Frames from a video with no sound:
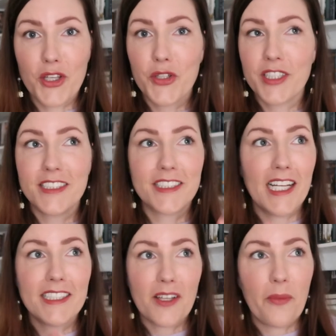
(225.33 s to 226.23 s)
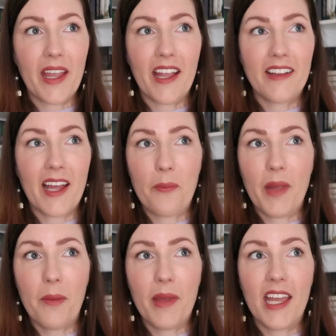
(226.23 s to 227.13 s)
You can say something that
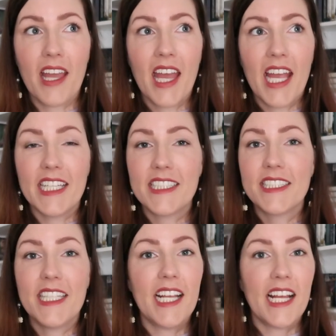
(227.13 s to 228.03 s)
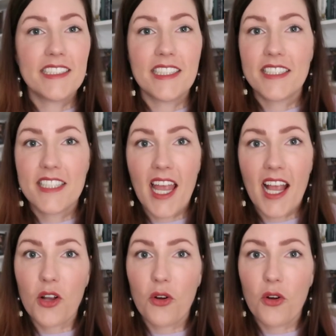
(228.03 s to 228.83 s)
maybe is seen as an attack,